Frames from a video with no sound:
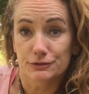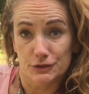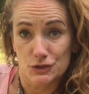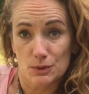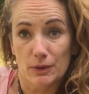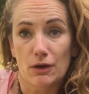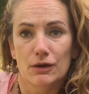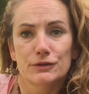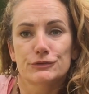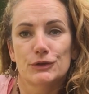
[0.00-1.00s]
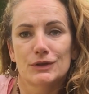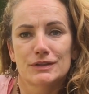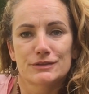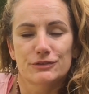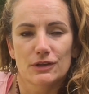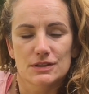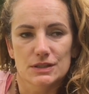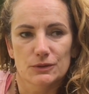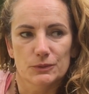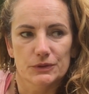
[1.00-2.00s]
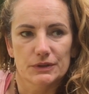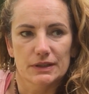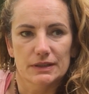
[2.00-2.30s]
for the summer carnival I did volunteer work,